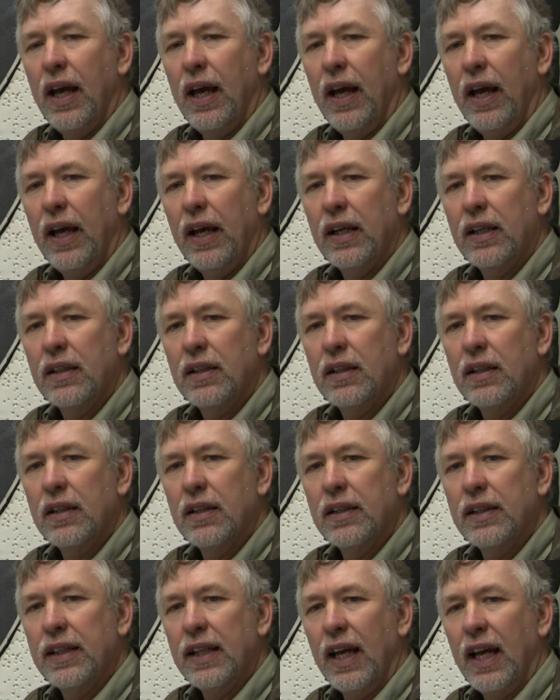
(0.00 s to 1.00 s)
and
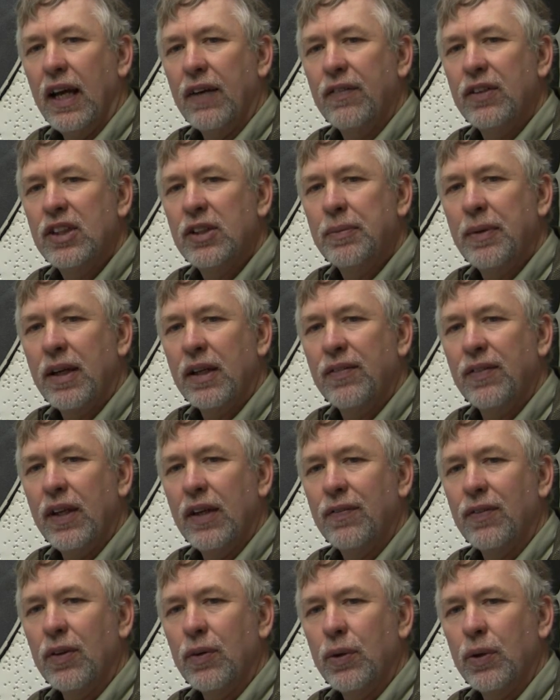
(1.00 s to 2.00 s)
the average amount of
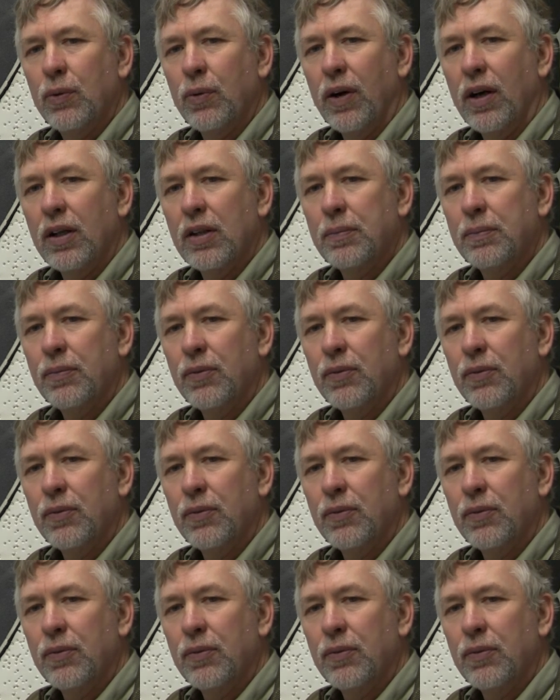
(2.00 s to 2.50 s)
effort required to